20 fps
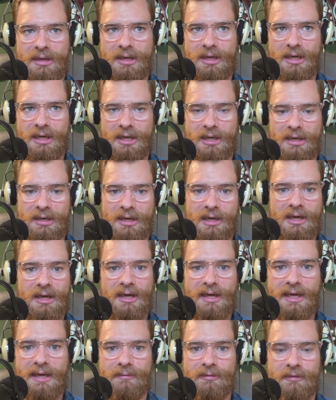And
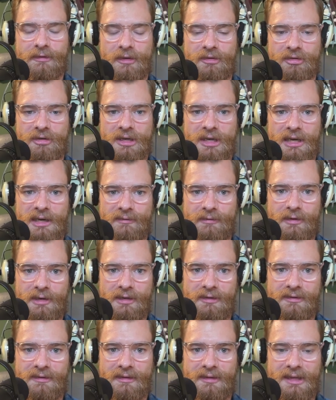I have such
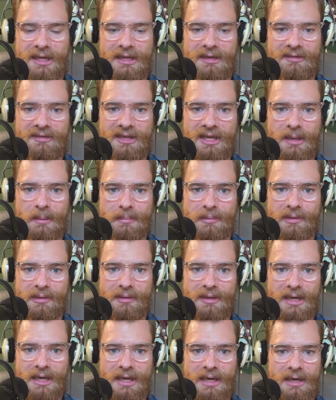confidence in that depth
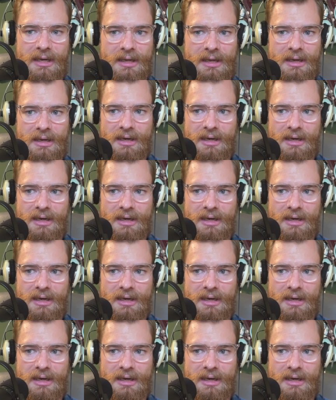that